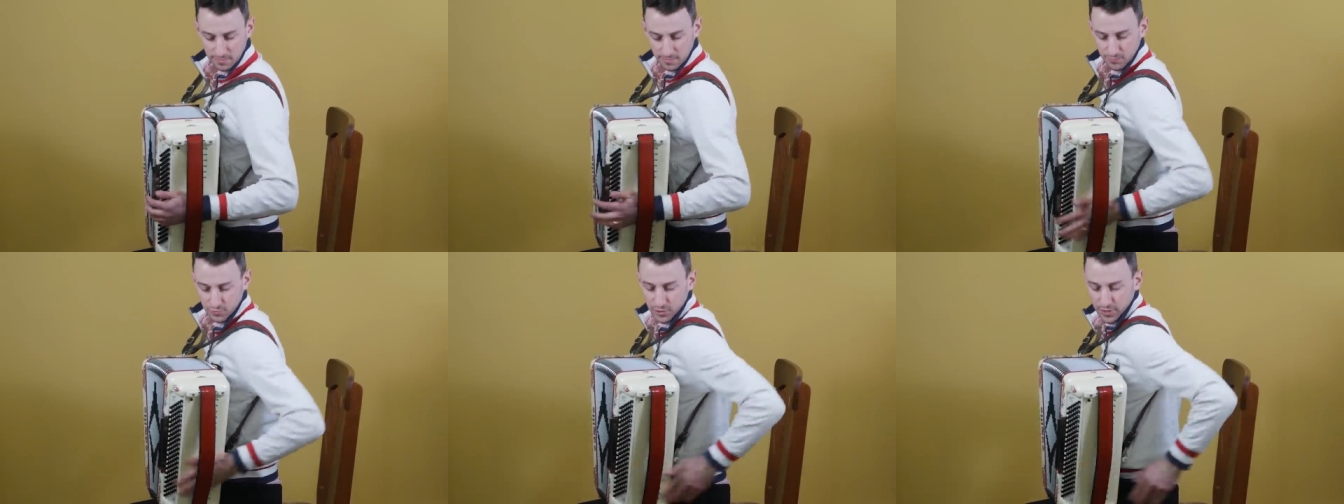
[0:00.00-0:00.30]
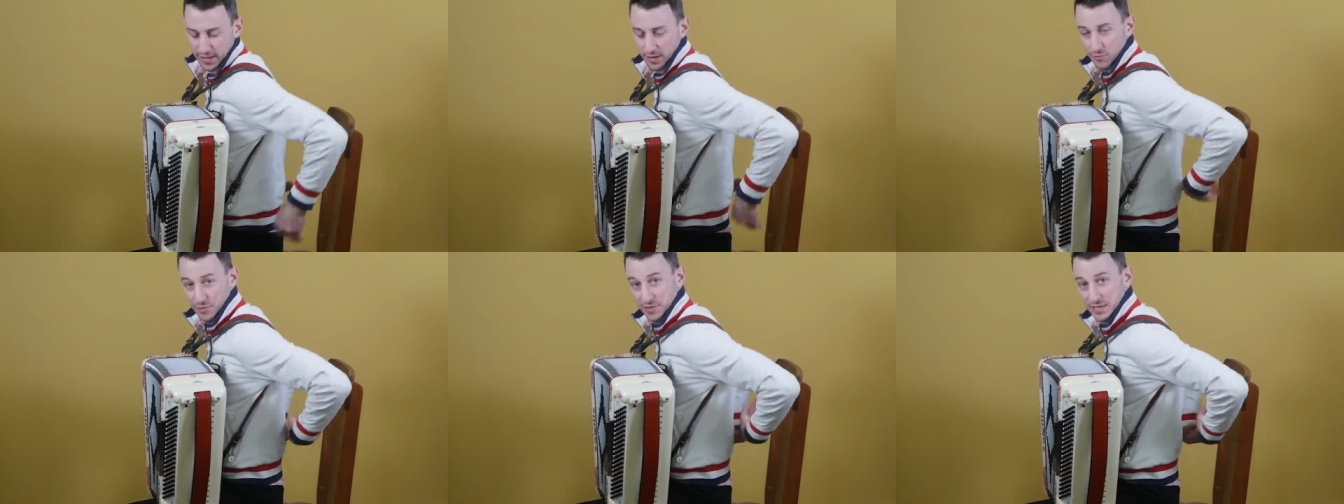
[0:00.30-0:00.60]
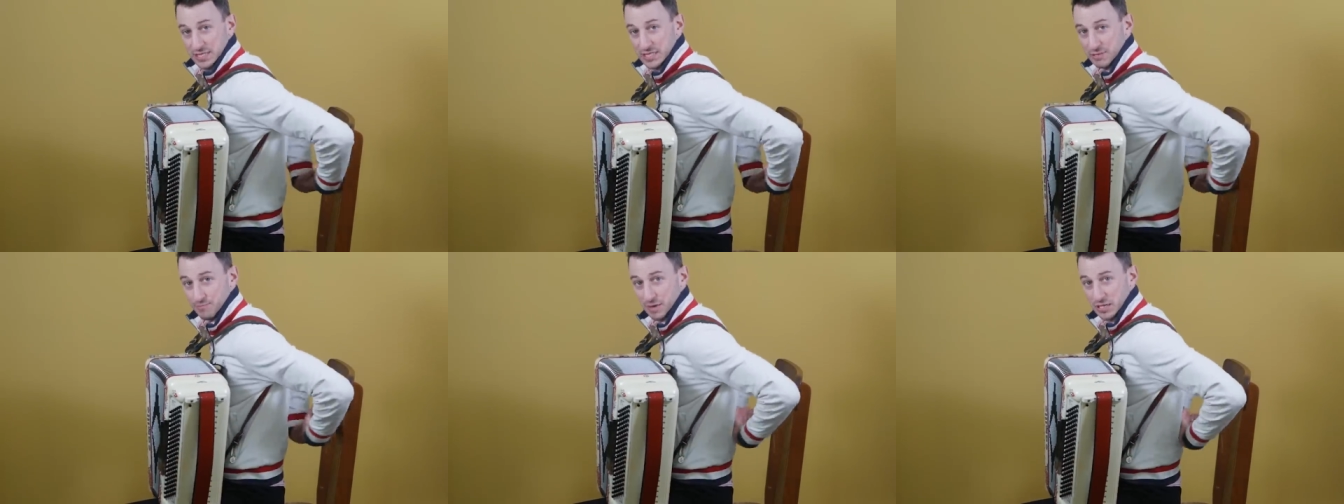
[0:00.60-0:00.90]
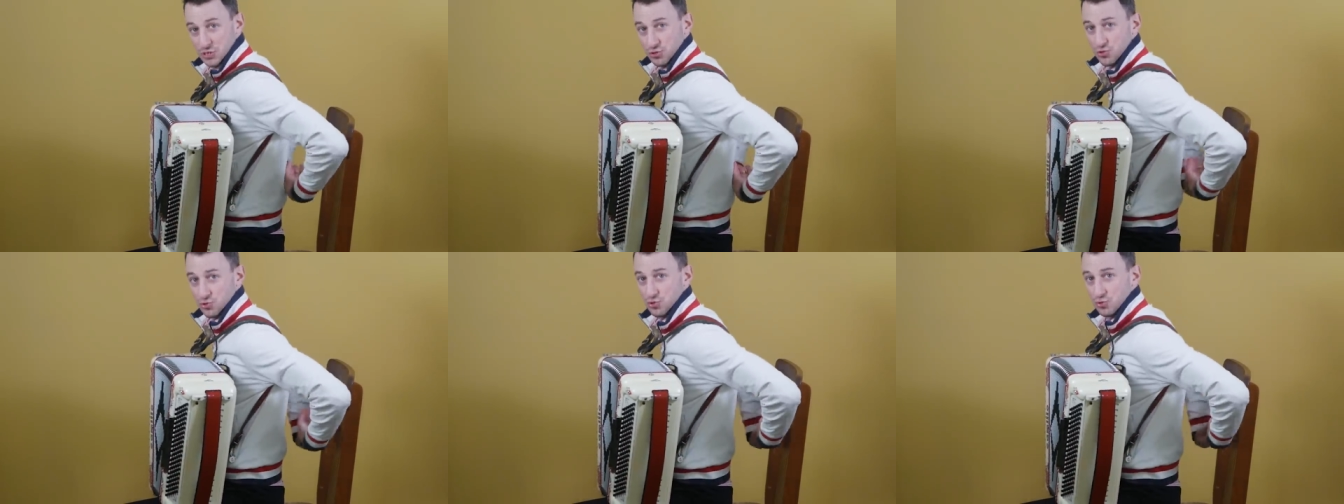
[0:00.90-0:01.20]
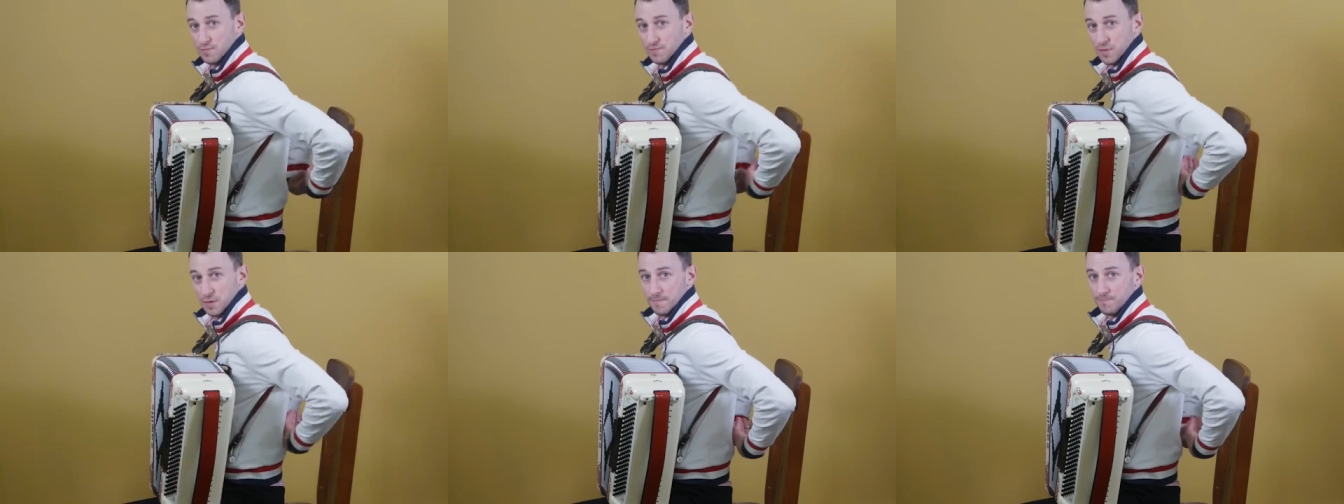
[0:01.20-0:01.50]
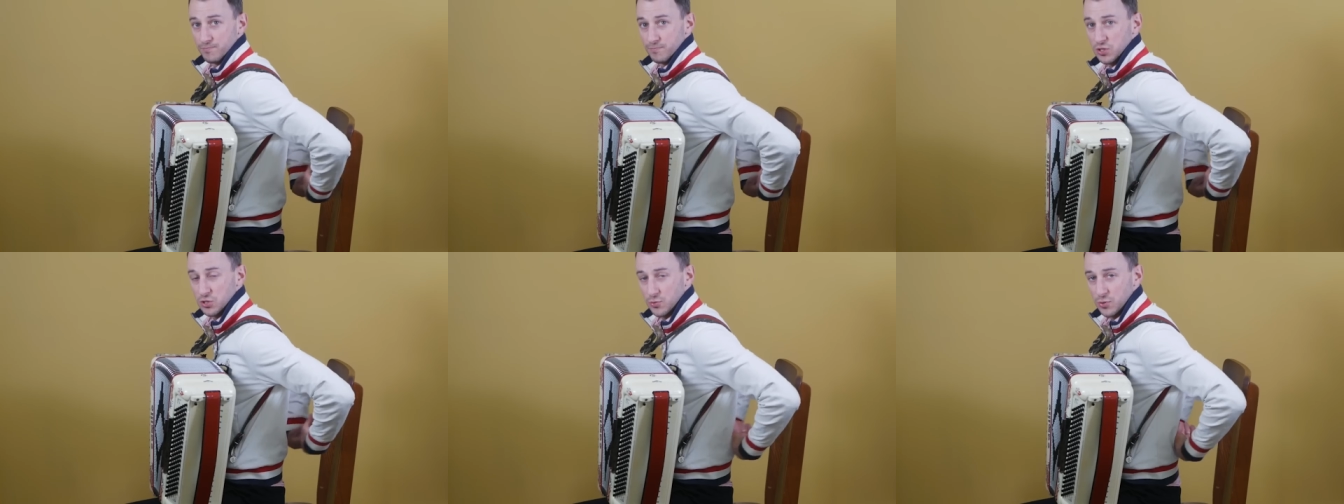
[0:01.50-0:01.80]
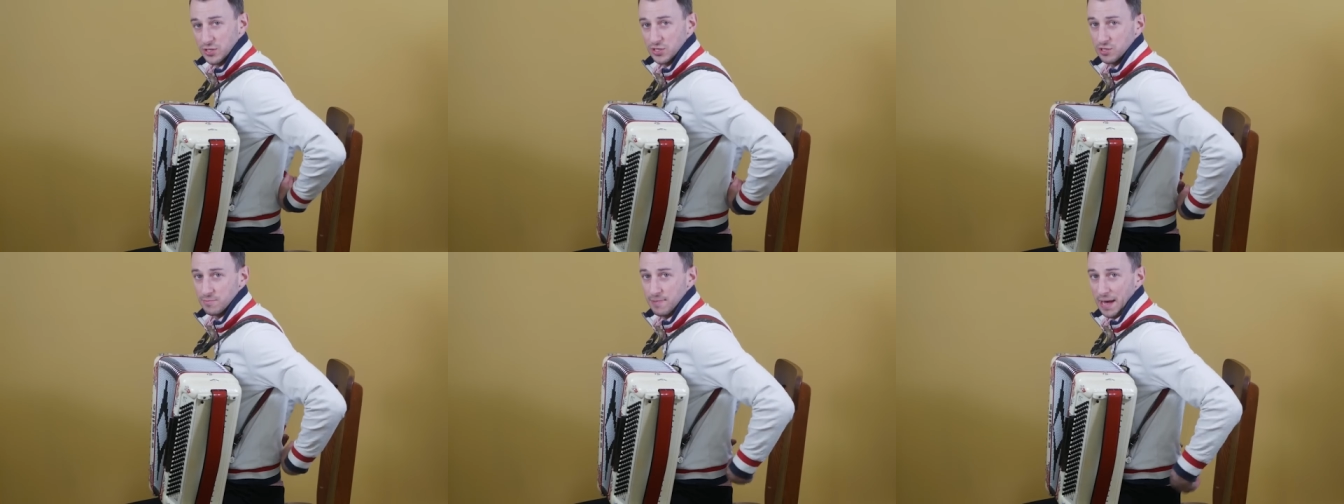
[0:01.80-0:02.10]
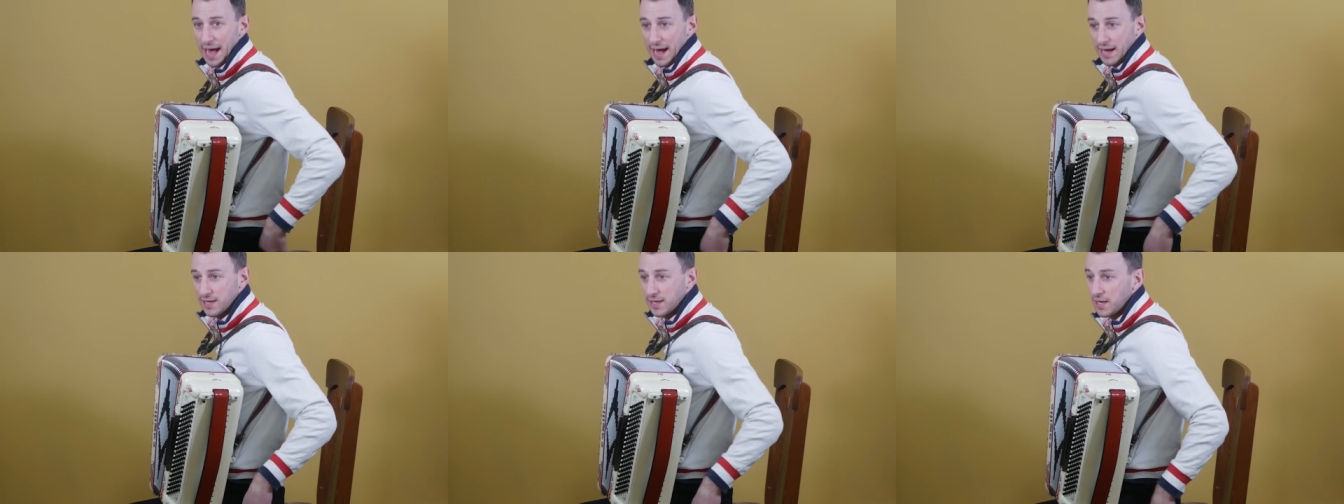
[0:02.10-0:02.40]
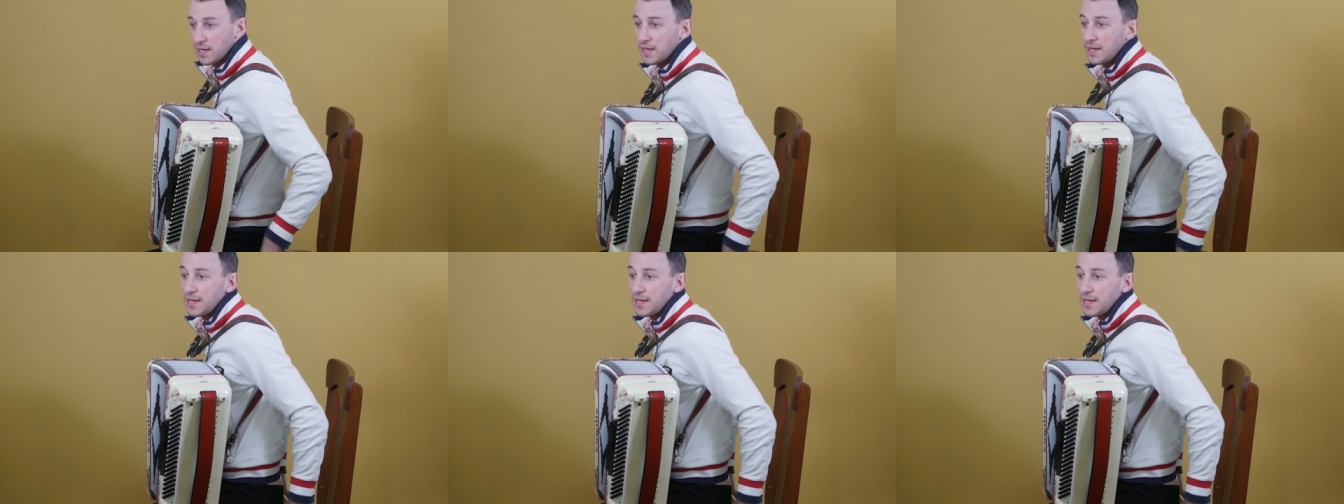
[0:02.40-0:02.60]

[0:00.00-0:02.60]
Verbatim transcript: Play with this much room between your back.